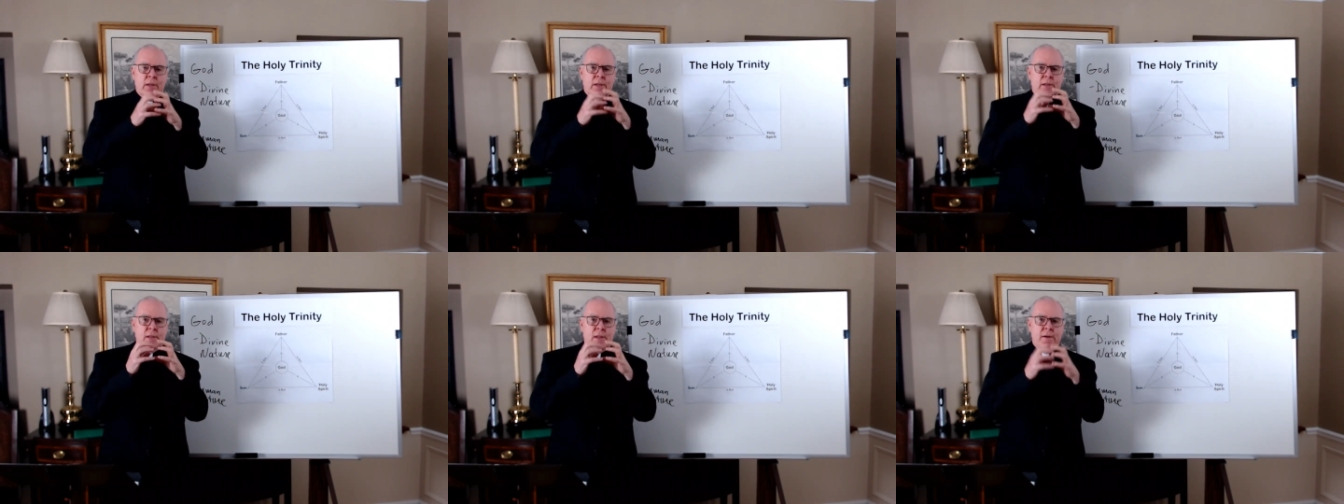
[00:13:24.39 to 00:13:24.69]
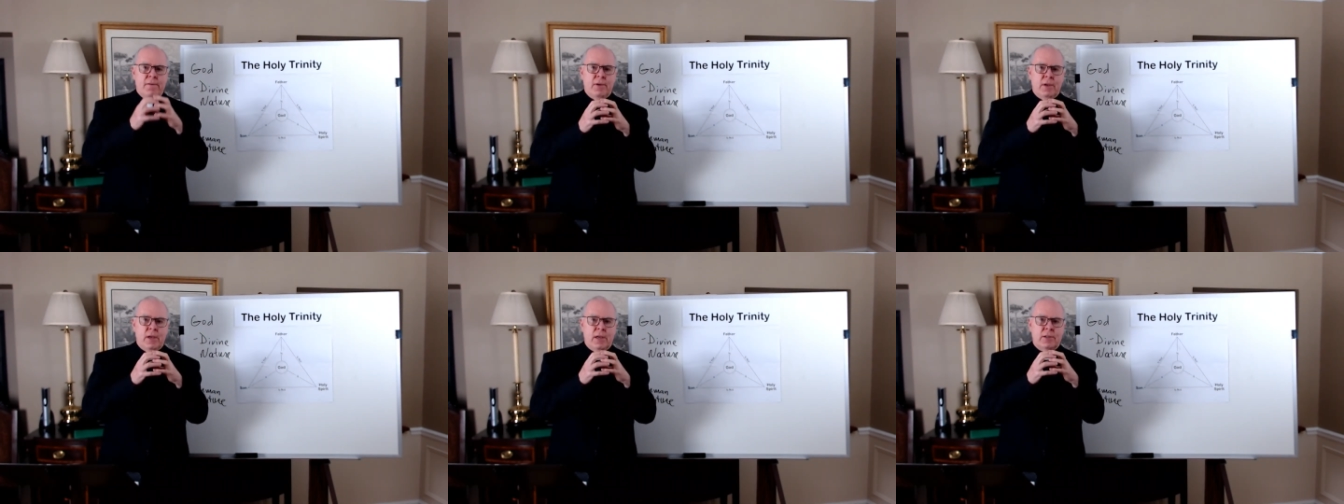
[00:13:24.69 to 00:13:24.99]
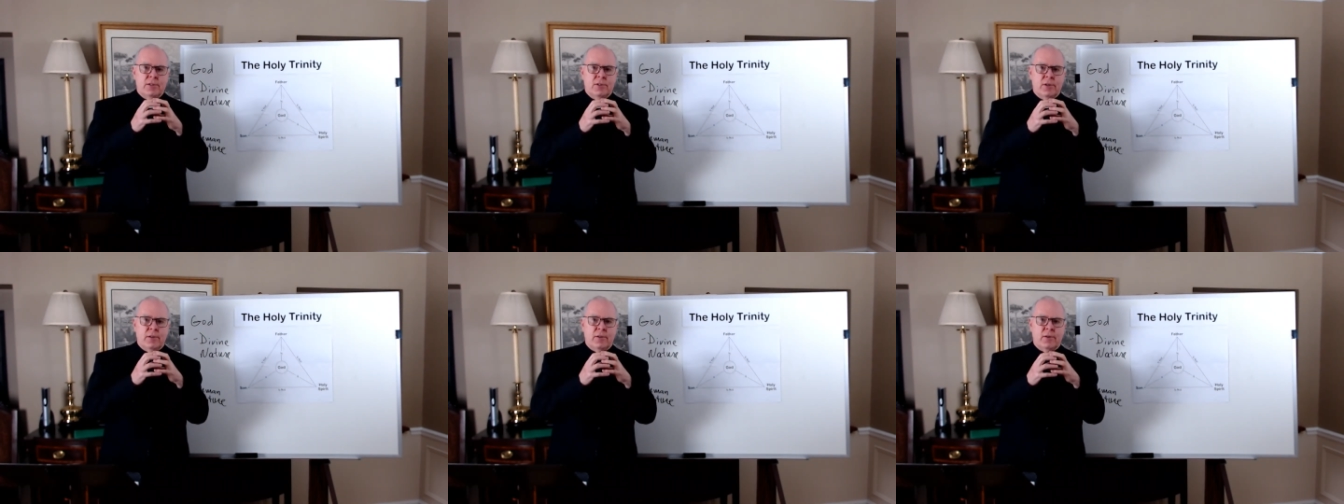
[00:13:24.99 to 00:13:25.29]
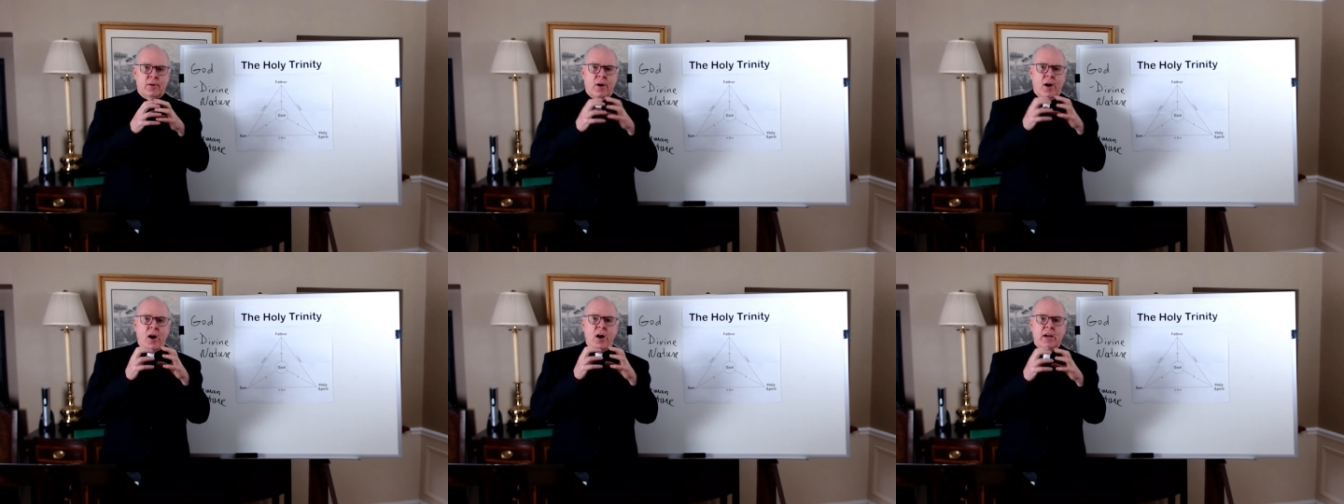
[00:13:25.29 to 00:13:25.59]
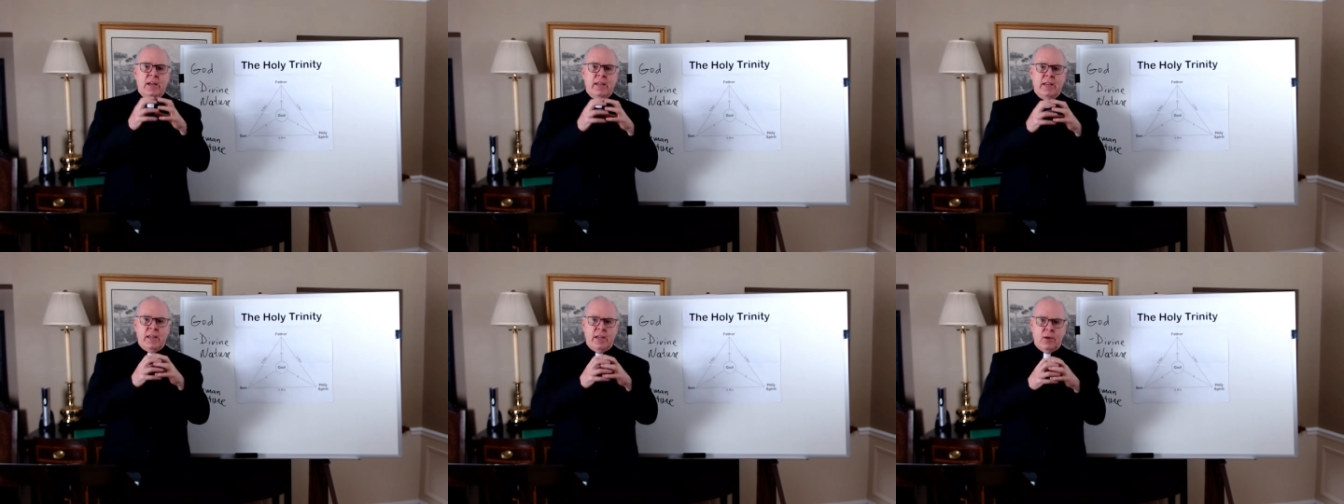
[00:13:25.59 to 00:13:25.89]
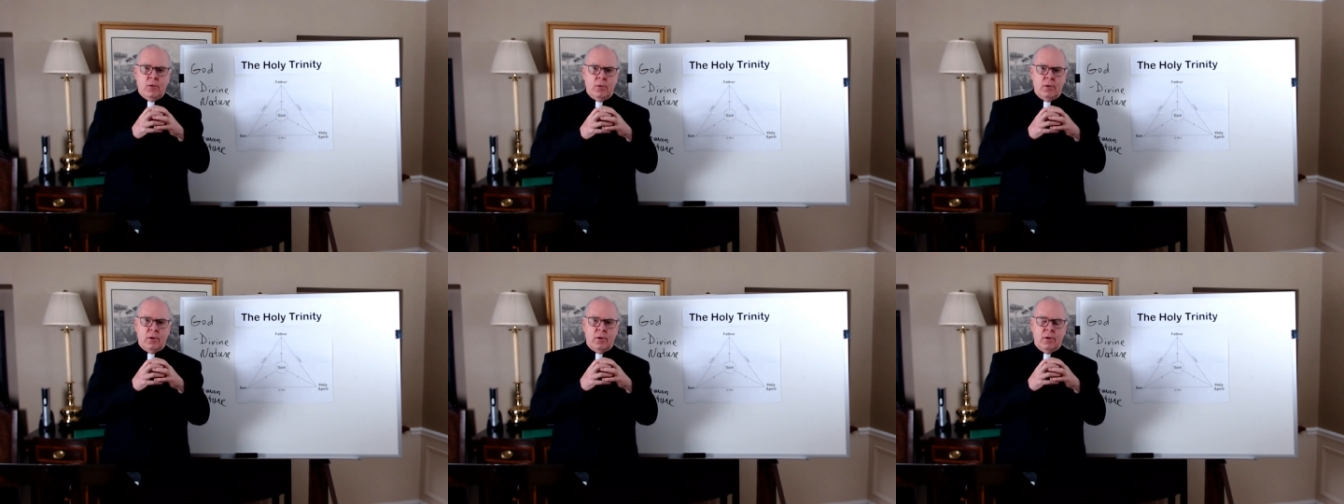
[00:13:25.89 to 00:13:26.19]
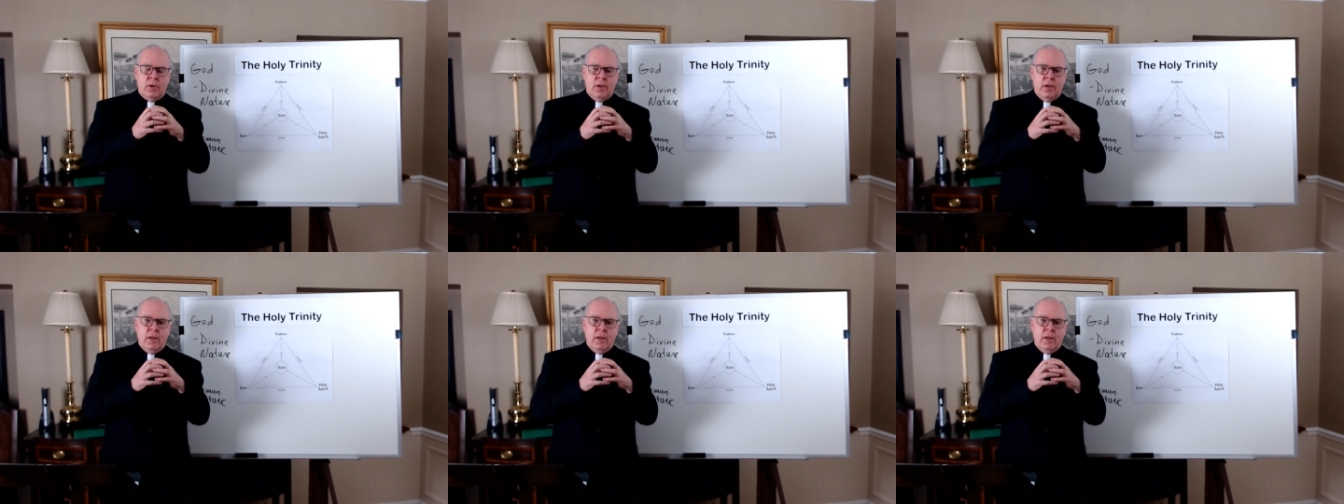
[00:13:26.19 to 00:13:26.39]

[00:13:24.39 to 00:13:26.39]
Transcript: in loving each other, are equal.